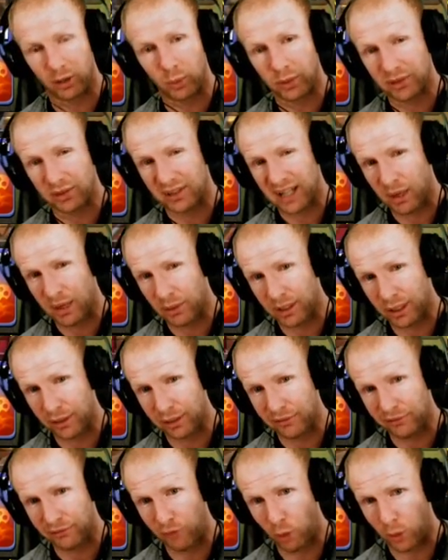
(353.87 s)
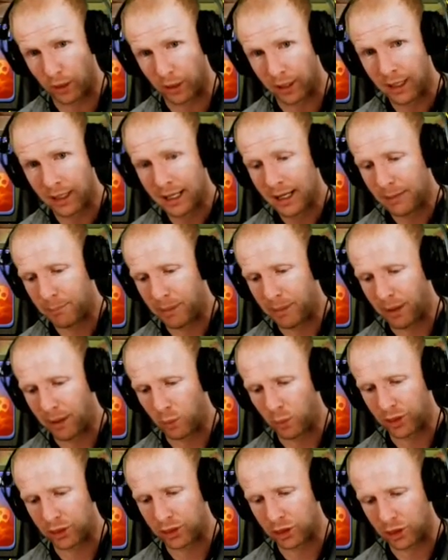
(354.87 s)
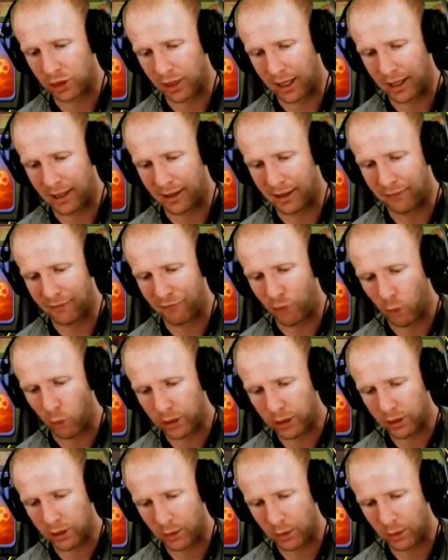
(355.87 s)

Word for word: The wizard tower needs 4, but with 4